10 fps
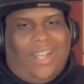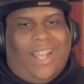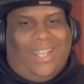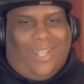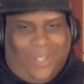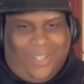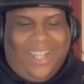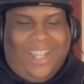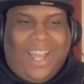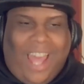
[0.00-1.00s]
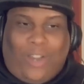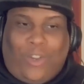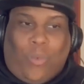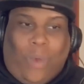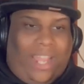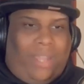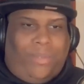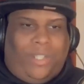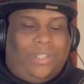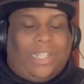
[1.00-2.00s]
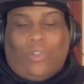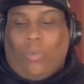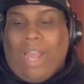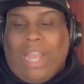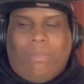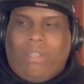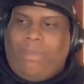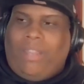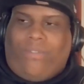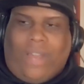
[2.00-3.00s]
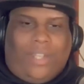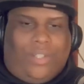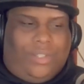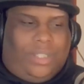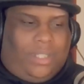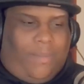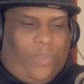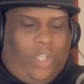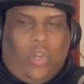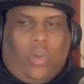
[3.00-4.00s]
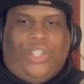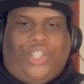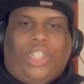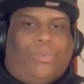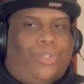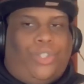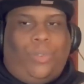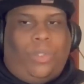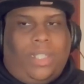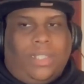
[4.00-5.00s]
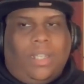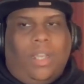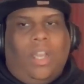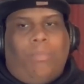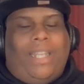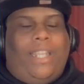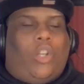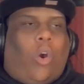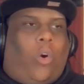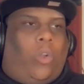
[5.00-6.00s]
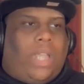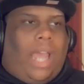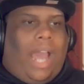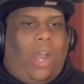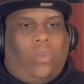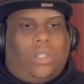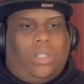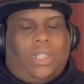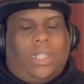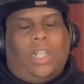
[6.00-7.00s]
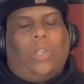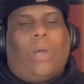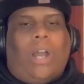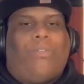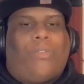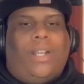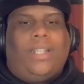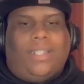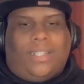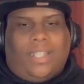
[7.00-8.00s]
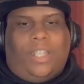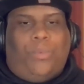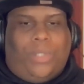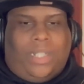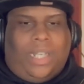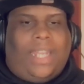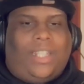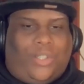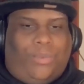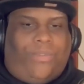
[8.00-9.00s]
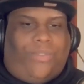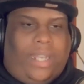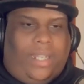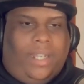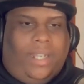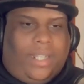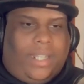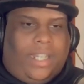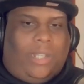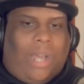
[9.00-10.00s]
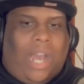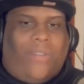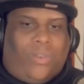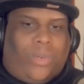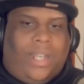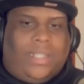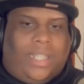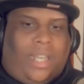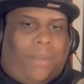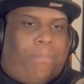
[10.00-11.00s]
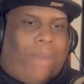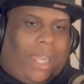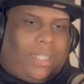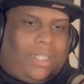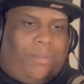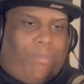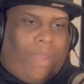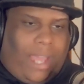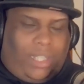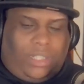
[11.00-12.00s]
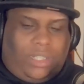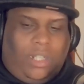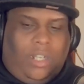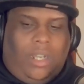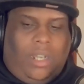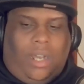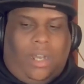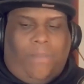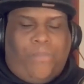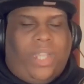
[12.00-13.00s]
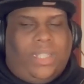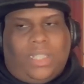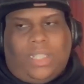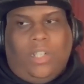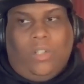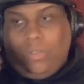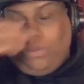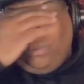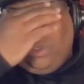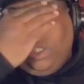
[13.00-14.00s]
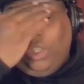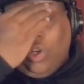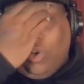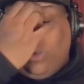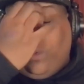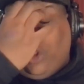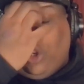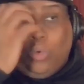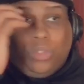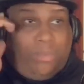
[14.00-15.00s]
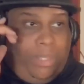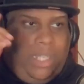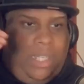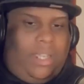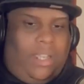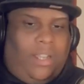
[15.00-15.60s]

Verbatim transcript: Canelo, I don't know why he would do this. I don't know why MMA fighters, you know, in general do this, but he called out Canelo Alvarez and said he would like to fight Canelo Alvarez in a boxing match. Um, it's still you know throws me